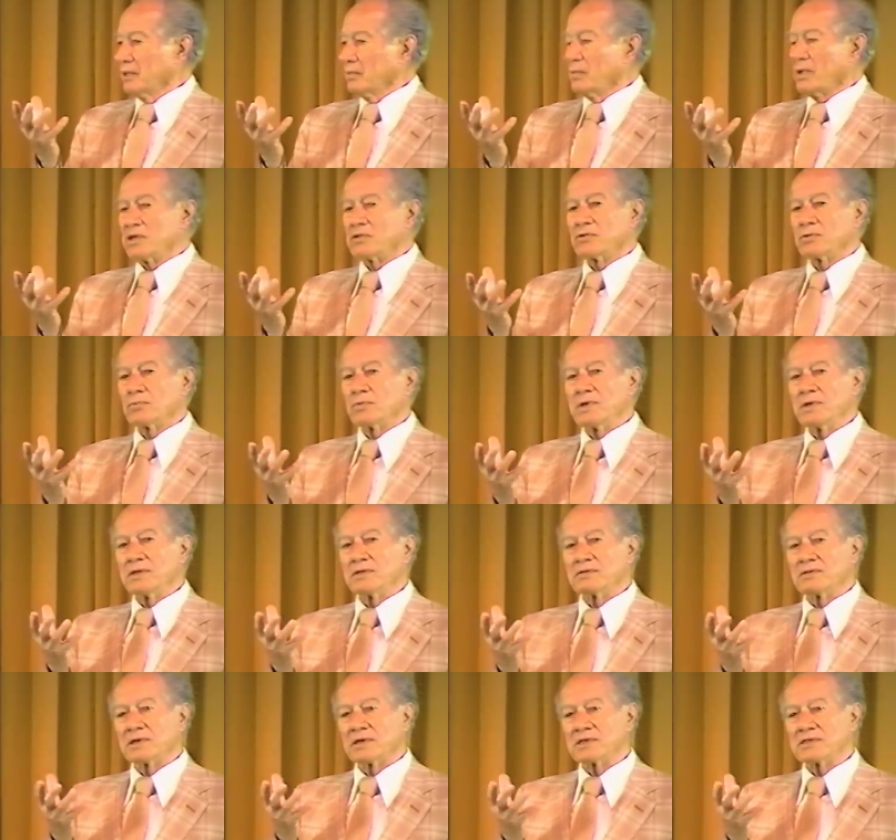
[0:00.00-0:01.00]
By the way,
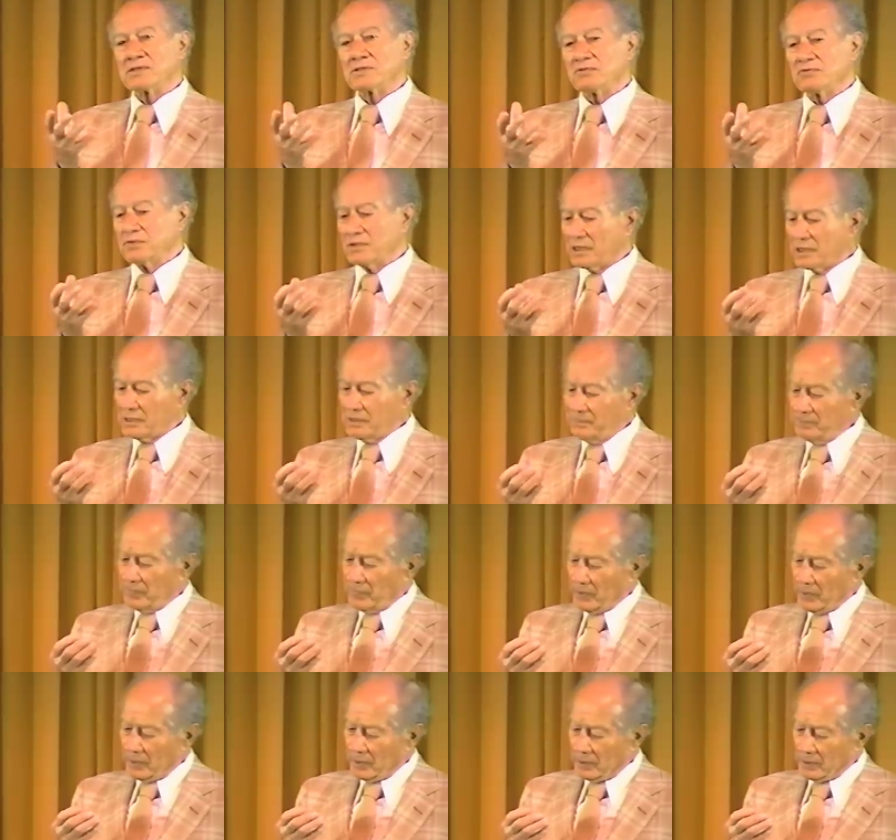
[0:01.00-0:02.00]
there is a very
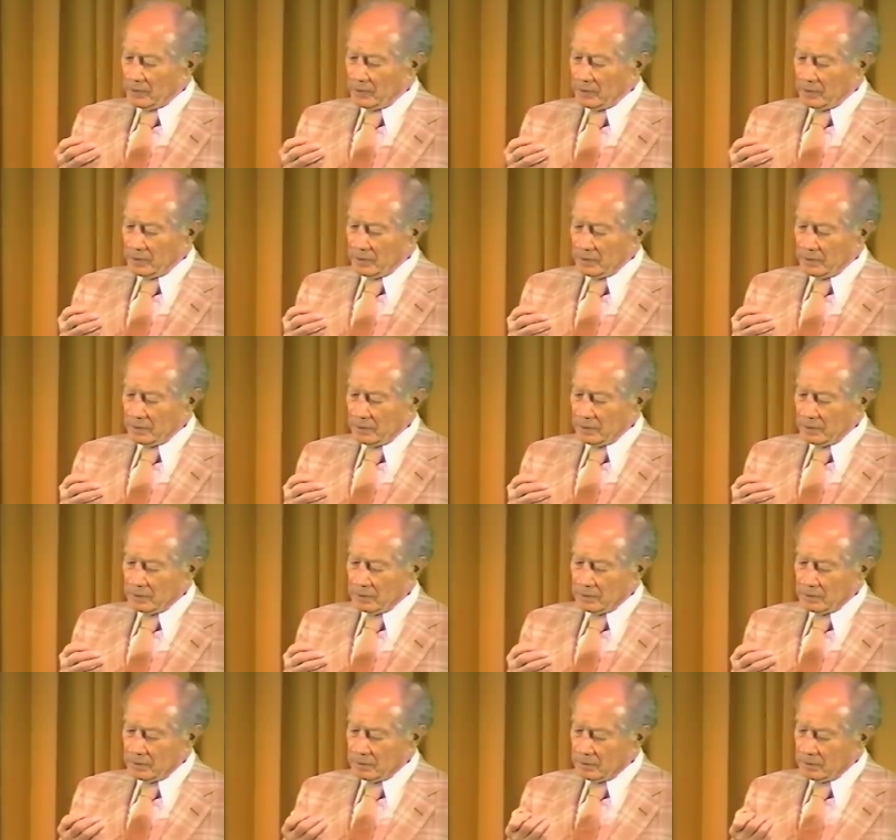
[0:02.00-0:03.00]

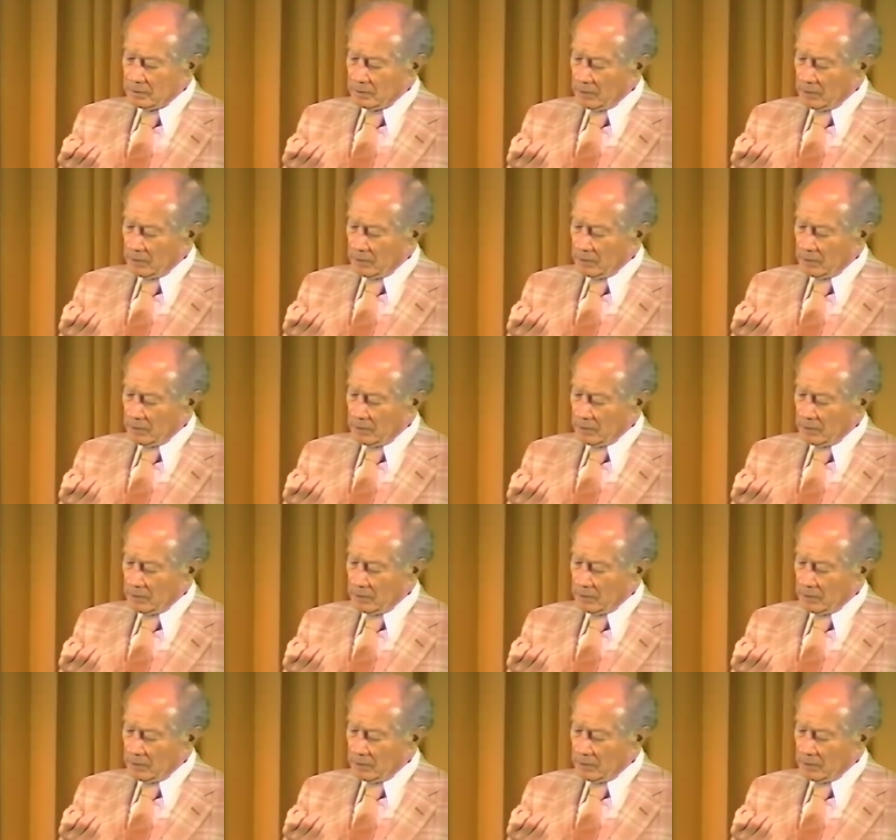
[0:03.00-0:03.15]
uh,